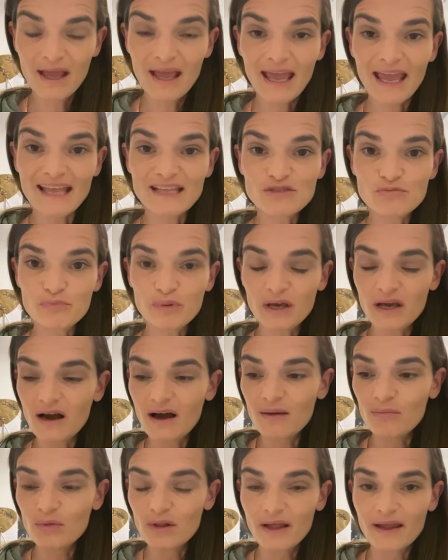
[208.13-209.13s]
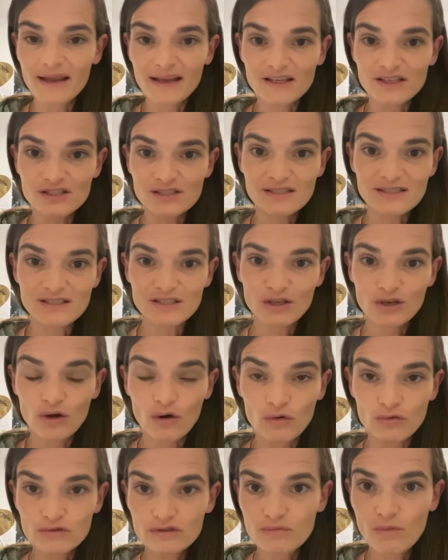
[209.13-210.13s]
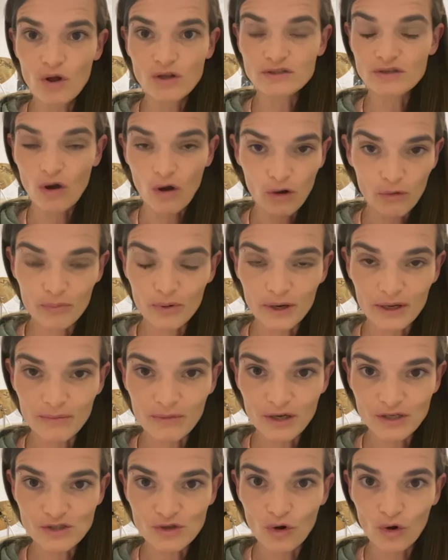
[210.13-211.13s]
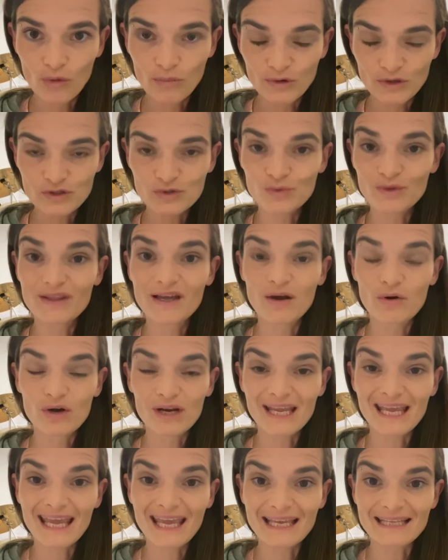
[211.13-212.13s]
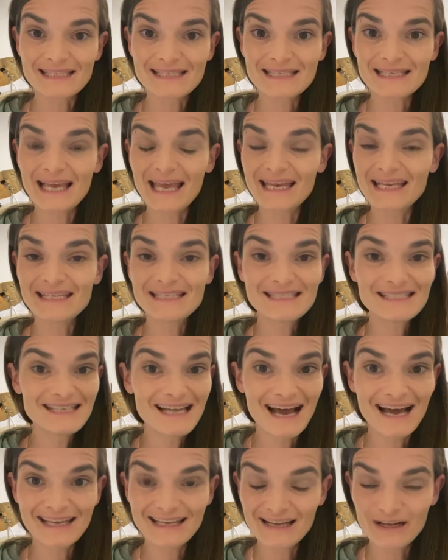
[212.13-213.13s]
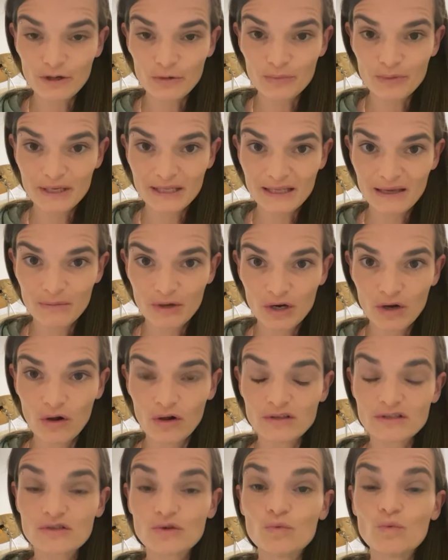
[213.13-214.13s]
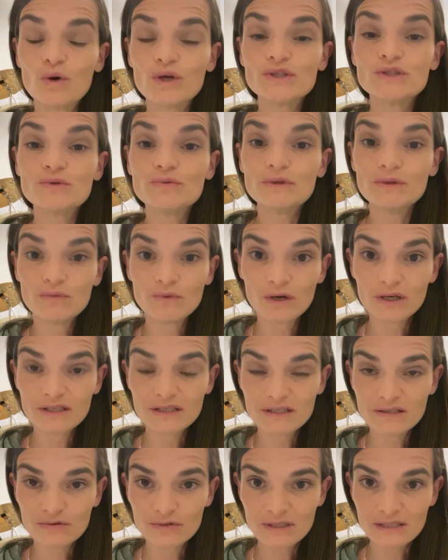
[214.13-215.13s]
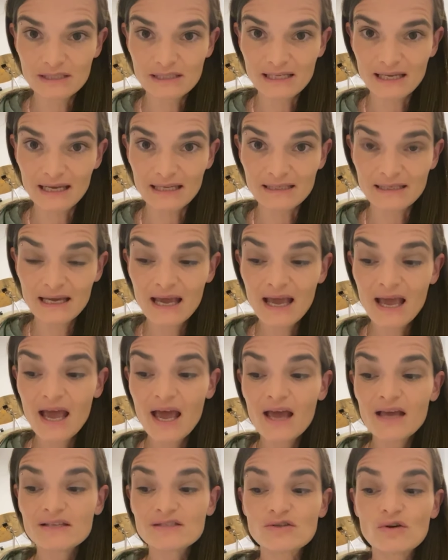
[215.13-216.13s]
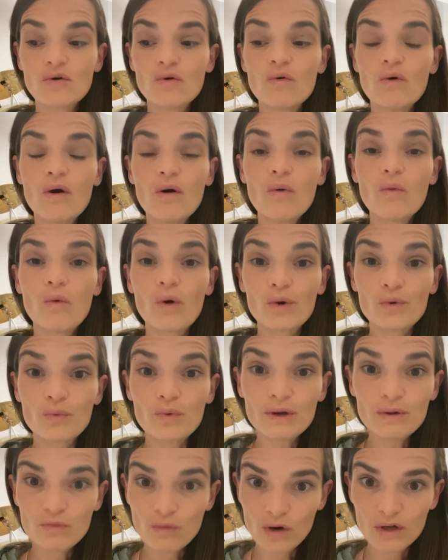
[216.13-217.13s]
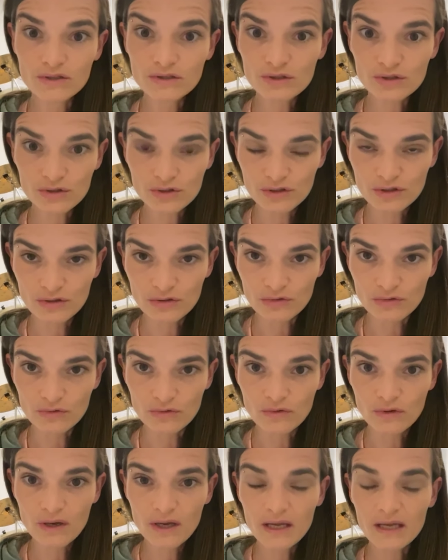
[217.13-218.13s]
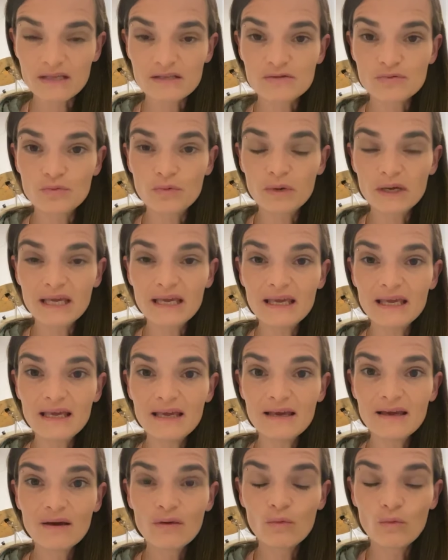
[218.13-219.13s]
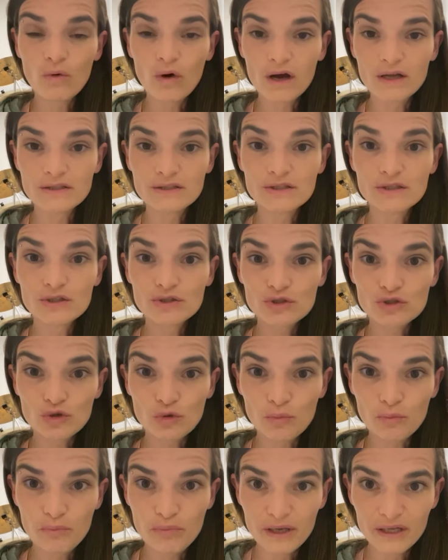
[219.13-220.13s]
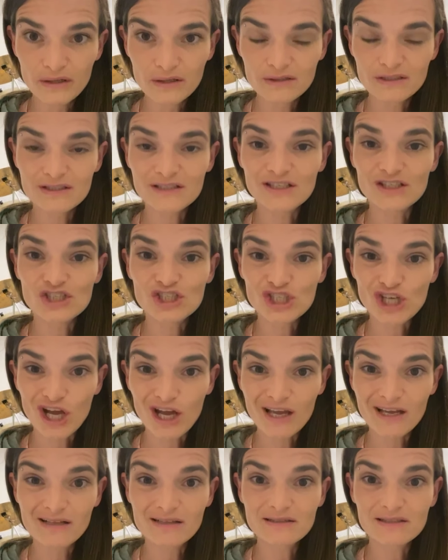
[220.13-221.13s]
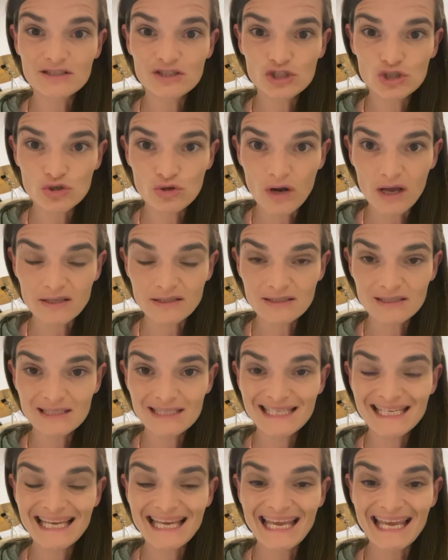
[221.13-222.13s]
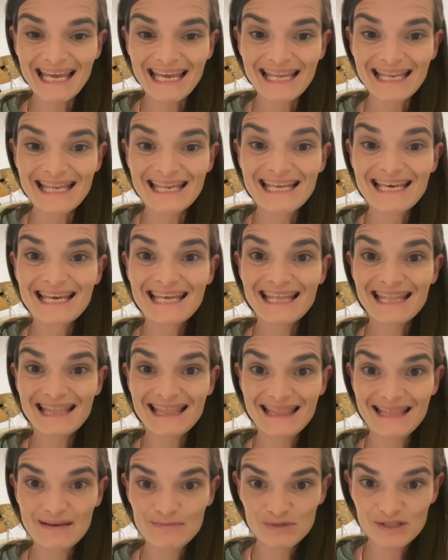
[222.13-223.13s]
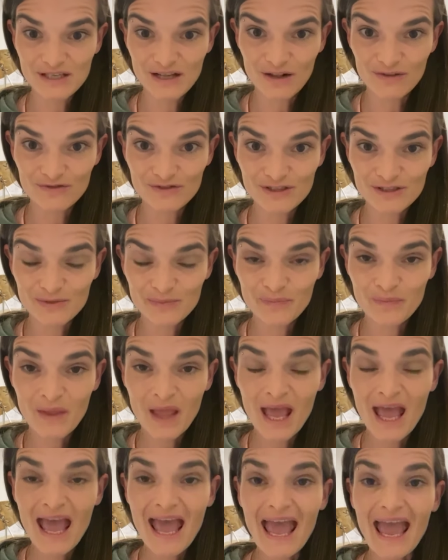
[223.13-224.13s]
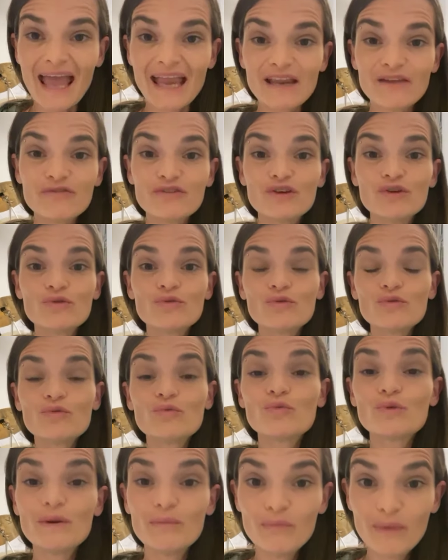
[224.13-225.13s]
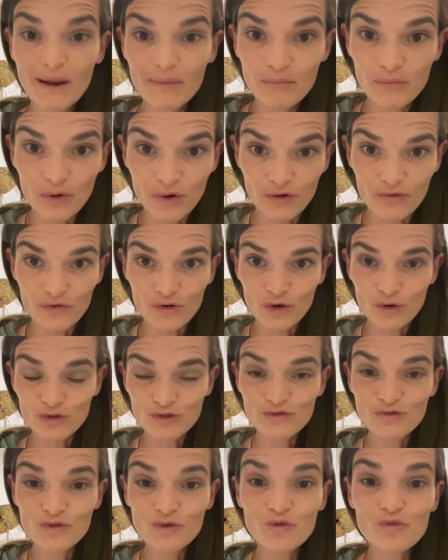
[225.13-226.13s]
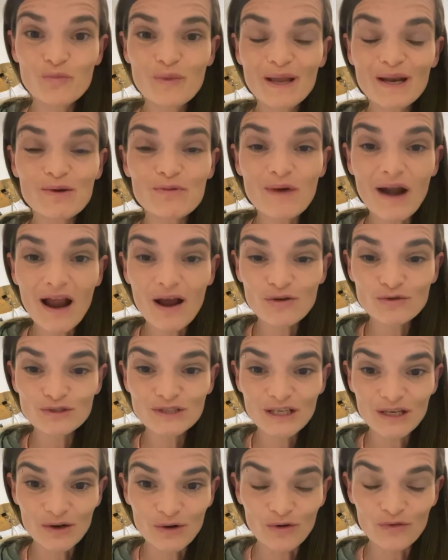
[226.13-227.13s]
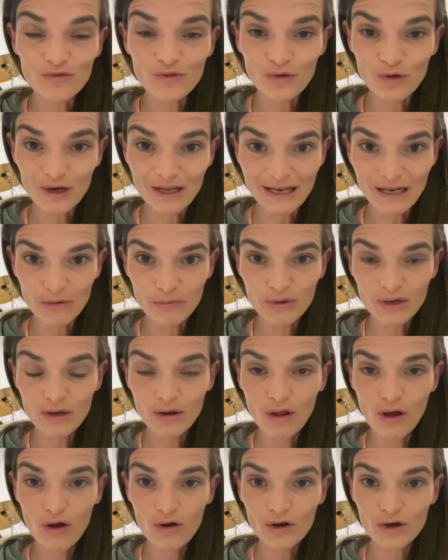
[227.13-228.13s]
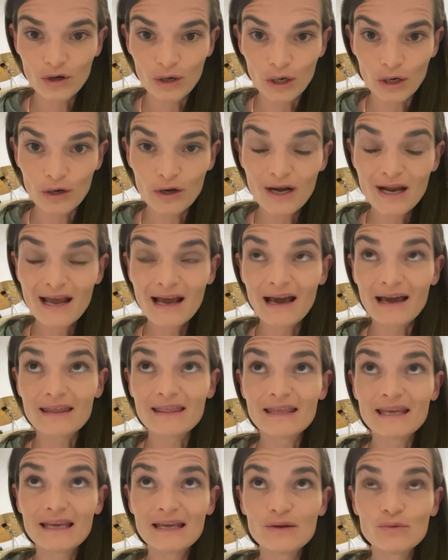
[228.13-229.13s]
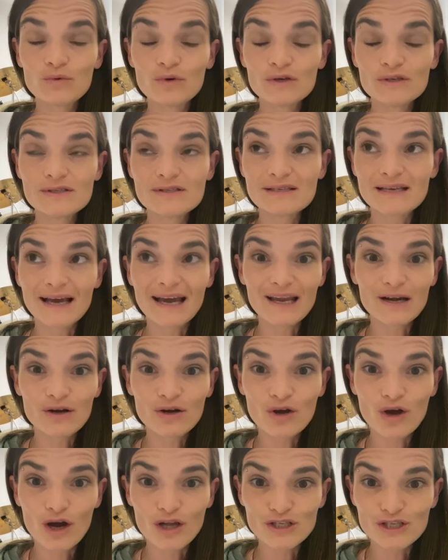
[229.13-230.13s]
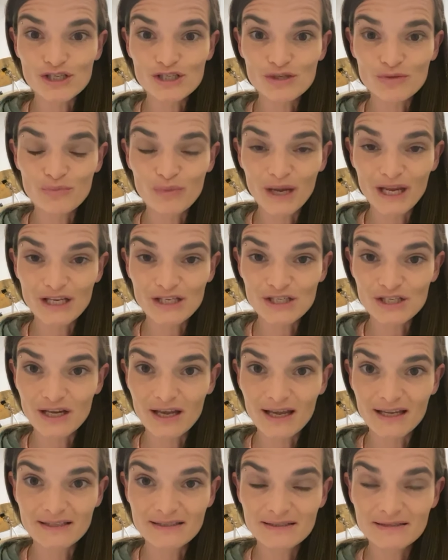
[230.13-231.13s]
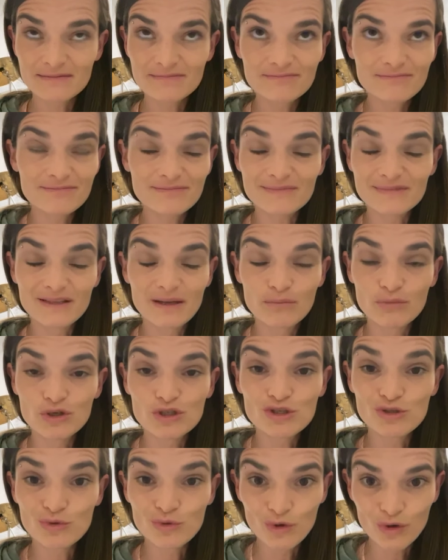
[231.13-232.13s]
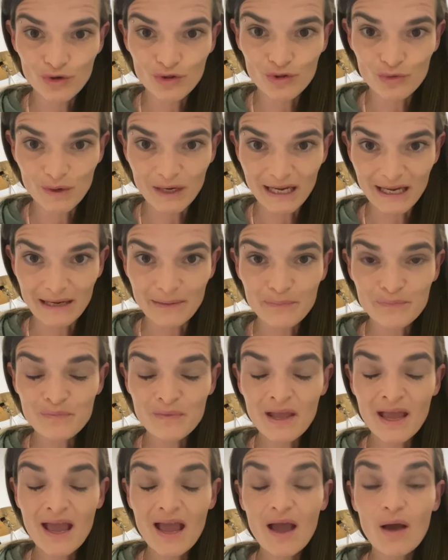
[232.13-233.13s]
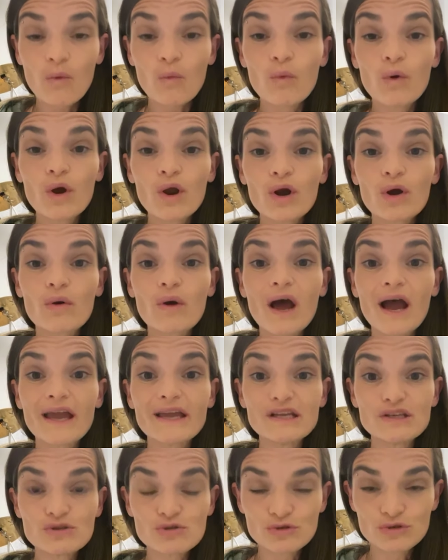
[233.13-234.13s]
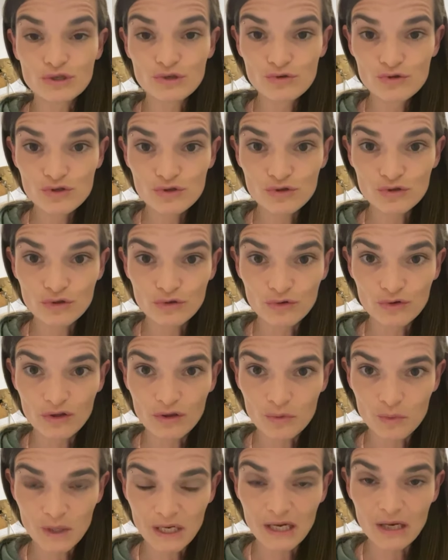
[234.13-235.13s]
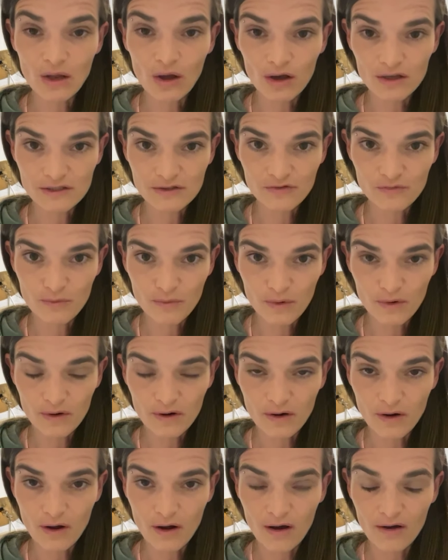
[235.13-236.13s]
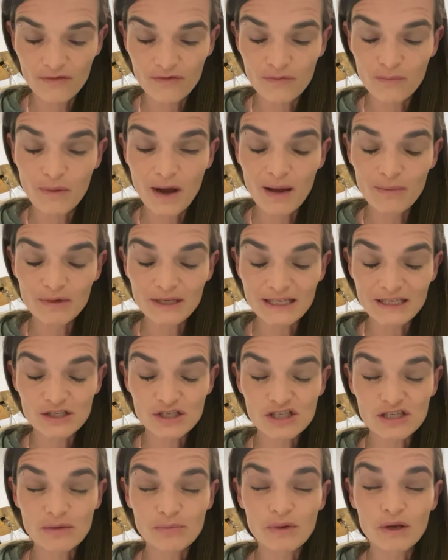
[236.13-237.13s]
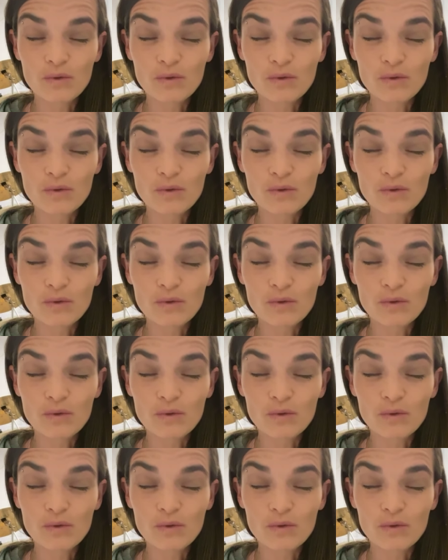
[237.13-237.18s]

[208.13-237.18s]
It's become like just, small talk pretty much almost with our kids, and it's not helping them at all. So what do we want to do instead? So what we want to do is we want to build the child's trust in themselves. And if you remember, for those of you who've been around here for a little bit longer, I think it was either Conscious Champagne Chat number 2 or 3, where I introduced to you the 3 laws of mom leadership.